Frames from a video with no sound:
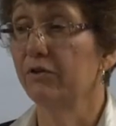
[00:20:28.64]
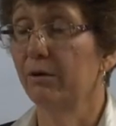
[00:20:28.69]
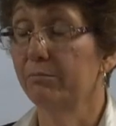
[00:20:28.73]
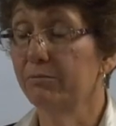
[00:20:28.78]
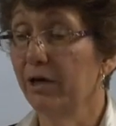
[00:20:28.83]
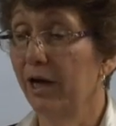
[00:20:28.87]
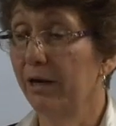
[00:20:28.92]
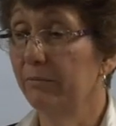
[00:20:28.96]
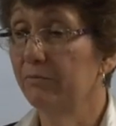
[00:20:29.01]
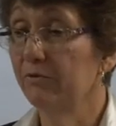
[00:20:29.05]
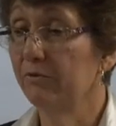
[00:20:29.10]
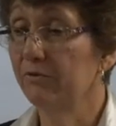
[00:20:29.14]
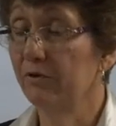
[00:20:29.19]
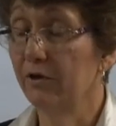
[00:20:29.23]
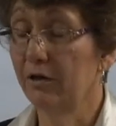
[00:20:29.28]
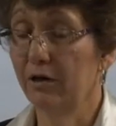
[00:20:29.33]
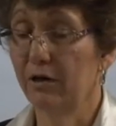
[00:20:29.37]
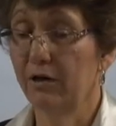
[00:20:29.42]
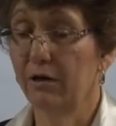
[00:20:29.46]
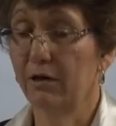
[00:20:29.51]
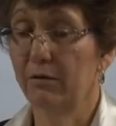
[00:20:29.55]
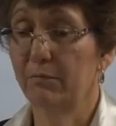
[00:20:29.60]

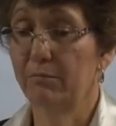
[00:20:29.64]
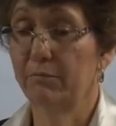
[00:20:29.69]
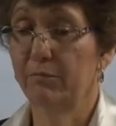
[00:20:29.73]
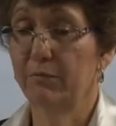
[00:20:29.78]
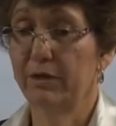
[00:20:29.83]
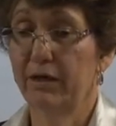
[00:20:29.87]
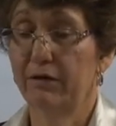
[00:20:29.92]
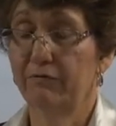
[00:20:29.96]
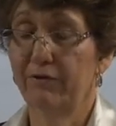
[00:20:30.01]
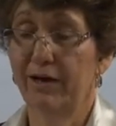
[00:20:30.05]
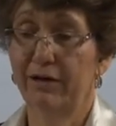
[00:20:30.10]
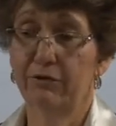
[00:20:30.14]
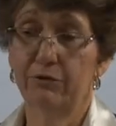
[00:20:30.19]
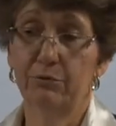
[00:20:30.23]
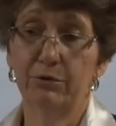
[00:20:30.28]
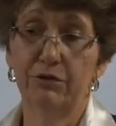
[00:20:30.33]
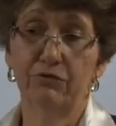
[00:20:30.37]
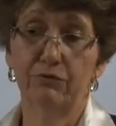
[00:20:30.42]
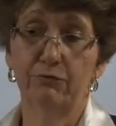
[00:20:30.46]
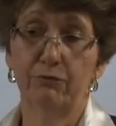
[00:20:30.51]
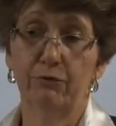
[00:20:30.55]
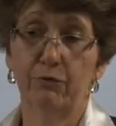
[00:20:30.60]
Sometimes
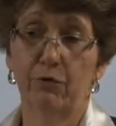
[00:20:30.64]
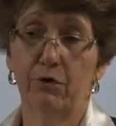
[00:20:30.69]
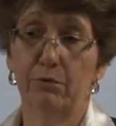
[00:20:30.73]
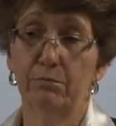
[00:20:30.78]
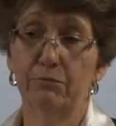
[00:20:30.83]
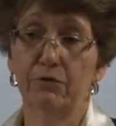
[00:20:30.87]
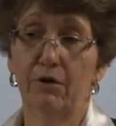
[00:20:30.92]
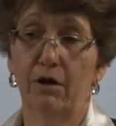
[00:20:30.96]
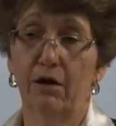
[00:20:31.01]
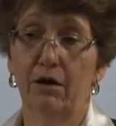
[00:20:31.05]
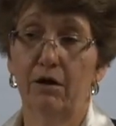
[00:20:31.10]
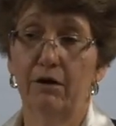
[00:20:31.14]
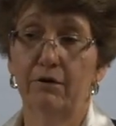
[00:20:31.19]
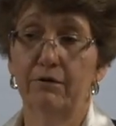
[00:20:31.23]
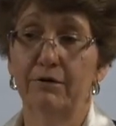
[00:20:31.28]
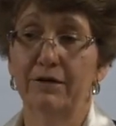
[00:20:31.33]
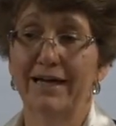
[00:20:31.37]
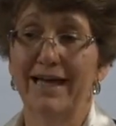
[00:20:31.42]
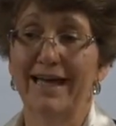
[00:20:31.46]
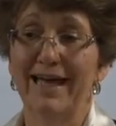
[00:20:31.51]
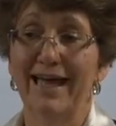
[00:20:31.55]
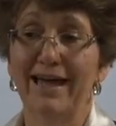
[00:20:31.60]
evaluation forms
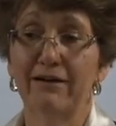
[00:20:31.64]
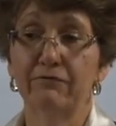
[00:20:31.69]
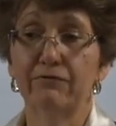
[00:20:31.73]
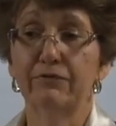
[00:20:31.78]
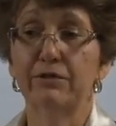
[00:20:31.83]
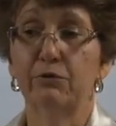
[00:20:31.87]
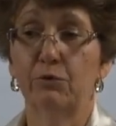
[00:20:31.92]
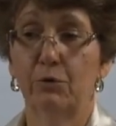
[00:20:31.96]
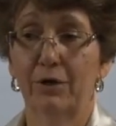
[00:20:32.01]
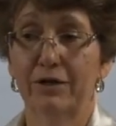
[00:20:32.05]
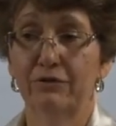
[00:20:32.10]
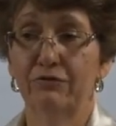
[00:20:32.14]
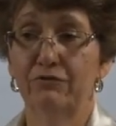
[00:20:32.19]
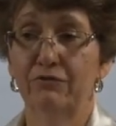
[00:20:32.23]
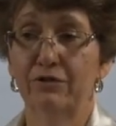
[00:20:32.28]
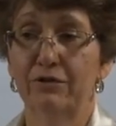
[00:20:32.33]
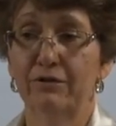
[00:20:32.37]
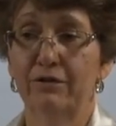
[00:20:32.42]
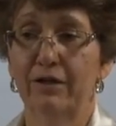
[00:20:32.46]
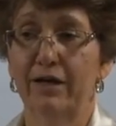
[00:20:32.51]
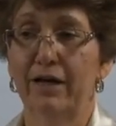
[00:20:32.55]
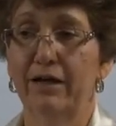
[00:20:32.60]
are every
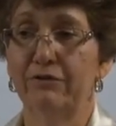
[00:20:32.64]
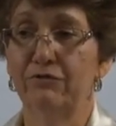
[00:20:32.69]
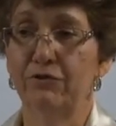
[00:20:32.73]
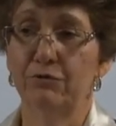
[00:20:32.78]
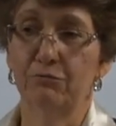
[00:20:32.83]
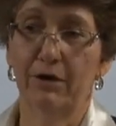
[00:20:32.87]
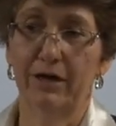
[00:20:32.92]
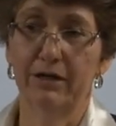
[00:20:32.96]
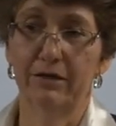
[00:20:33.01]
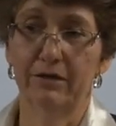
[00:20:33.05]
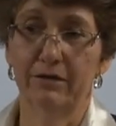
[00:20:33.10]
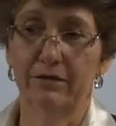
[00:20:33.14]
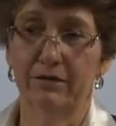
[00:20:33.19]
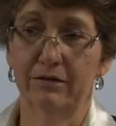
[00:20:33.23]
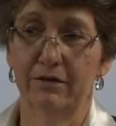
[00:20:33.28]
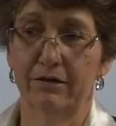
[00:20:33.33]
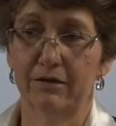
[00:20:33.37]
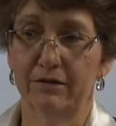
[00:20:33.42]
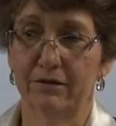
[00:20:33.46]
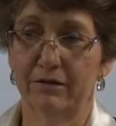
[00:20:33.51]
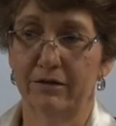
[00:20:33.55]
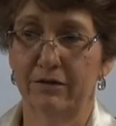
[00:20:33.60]
question, and you write
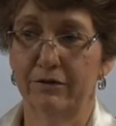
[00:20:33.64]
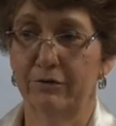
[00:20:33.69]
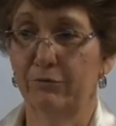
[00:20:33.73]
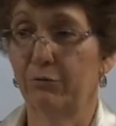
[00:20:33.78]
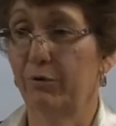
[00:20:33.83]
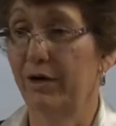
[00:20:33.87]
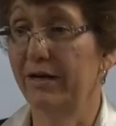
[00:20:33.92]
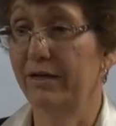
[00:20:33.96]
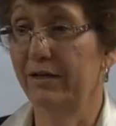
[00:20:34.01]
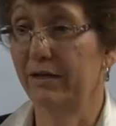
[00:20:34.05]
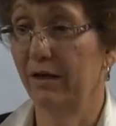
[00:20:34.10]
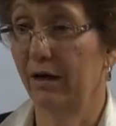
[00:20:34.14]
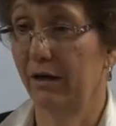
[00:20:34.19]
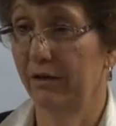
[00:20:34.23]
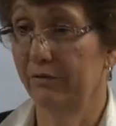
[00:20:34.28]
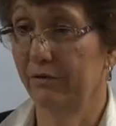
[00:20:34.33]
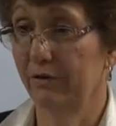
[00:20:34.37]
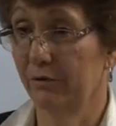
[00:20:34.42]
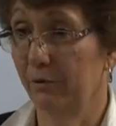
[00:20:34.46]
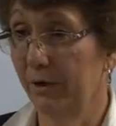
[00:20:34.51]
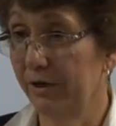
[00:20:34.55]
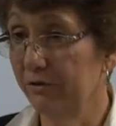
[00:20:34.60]
a grade
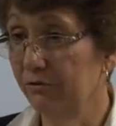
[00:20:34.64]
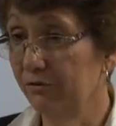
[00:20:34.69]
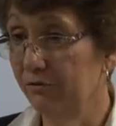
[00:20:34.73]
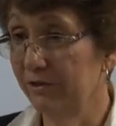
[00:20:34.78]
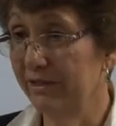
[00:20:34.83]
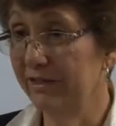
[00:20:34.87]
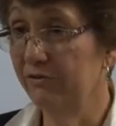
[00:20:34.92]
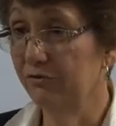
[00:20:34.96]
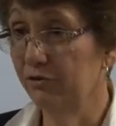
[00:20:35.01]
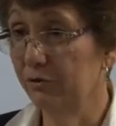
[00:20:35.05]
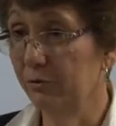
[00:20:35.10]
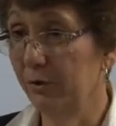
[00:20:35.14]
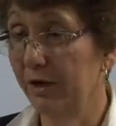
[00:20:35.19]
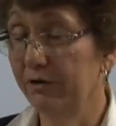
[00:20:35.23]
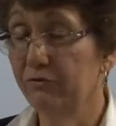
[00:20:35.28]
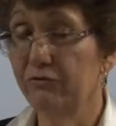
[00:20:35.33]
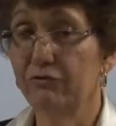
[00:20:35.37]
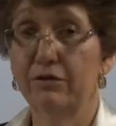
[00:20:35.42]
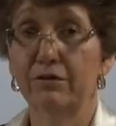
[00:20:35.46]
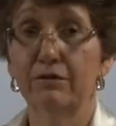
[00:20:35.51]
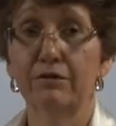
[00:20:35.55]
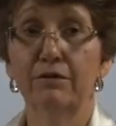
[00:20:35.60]
on the each
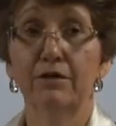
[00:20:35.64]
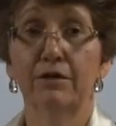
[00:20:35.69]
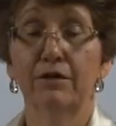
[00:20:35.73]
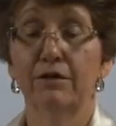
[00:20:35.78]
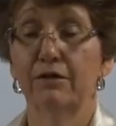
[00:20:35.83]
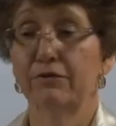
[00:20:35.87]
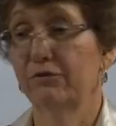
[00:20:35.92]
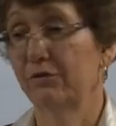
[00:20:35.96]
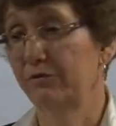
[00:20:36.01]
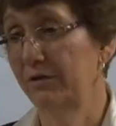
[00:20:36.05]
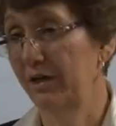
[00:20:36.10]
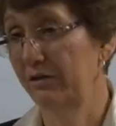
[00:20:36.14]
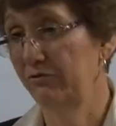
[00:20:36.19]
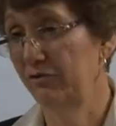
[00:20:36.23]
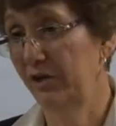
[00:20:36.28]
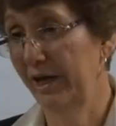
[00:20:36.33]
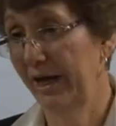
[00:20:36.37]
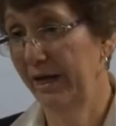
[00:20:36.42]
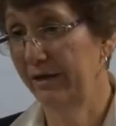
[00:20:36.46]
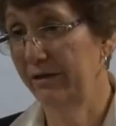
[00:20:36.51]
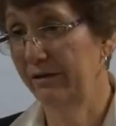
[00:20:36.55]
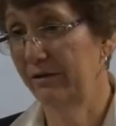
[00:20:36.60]
question. So
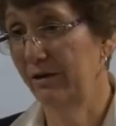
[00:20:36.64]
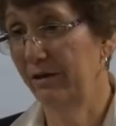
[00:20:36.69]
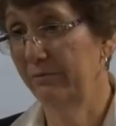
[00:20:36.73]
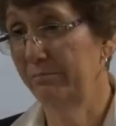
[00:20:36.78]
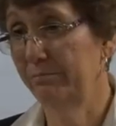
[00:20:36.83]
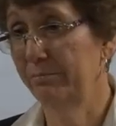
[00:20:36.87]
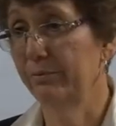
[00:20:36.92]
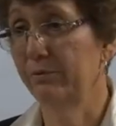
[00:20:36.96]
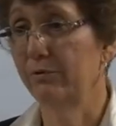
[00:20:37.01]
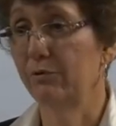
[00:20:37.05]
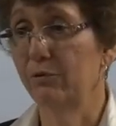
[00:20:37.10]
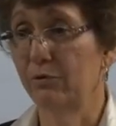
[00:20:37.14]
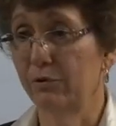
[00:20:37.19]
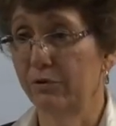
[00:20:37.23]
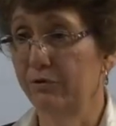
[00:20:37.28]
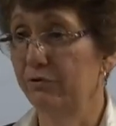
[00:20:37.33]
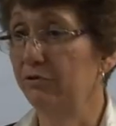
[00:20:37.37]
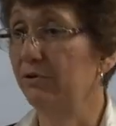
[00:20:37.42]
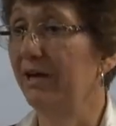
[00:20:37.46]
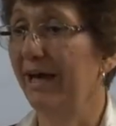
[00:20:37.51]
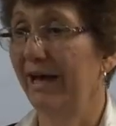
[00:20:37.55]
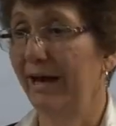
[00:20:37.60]
then you add it up,
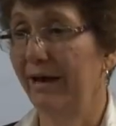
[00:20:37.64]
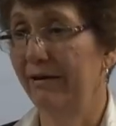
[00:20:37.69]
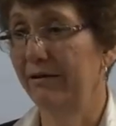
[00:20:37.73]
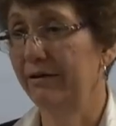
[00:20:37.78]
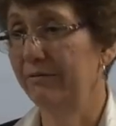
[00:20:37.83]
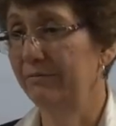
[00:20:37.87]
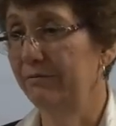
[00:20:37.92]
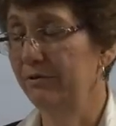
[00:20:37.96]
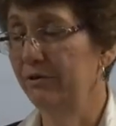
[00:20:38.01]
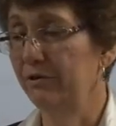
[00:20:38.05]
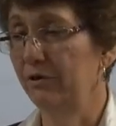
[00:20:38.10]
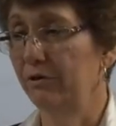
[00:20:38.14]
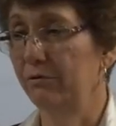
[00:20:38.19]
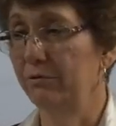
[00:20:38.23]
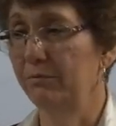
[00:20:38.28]
or you add,